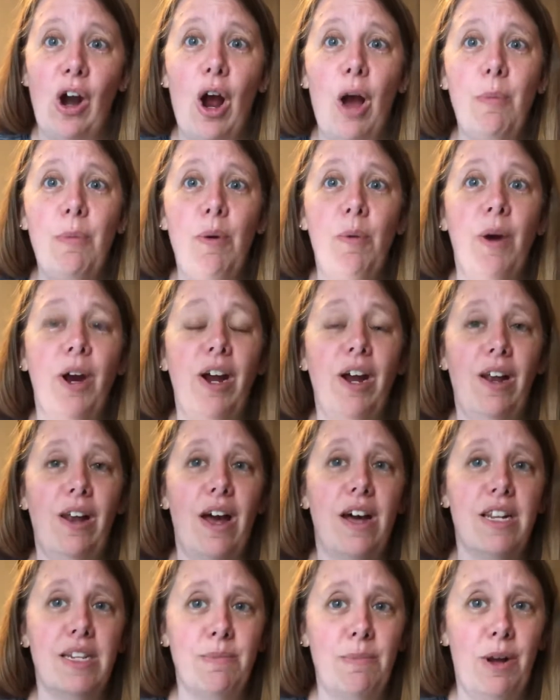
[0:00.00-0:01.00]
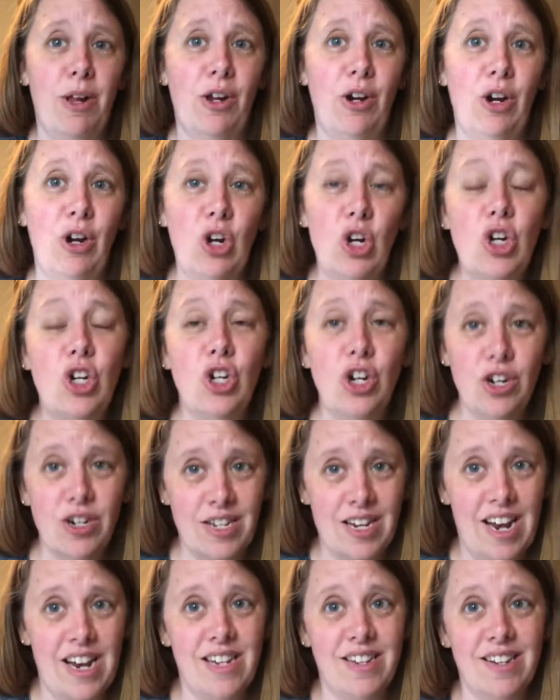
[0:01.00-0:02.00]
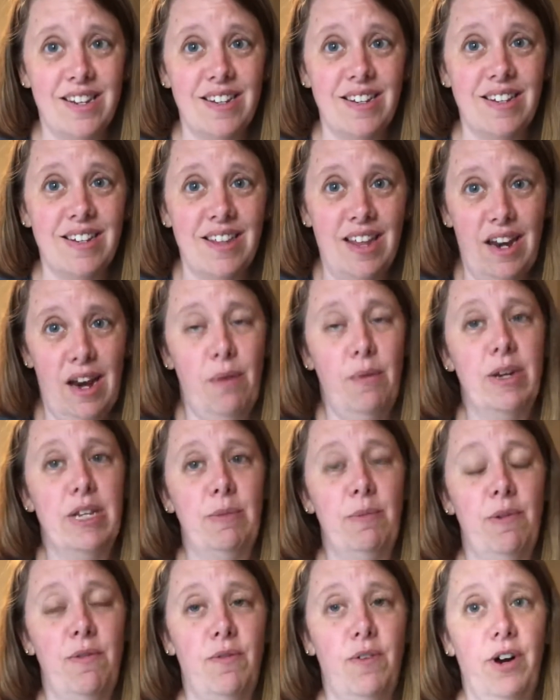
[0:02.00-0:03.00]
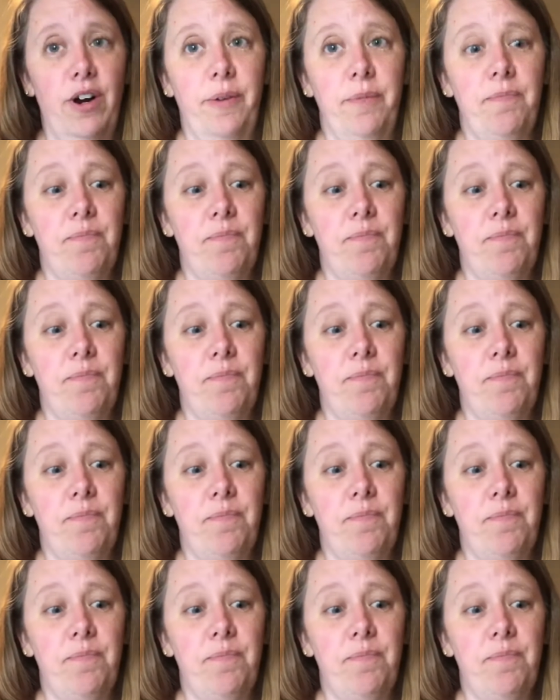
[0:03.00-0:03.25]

I'll be wearing a lot smaller shirt sizes than I was before.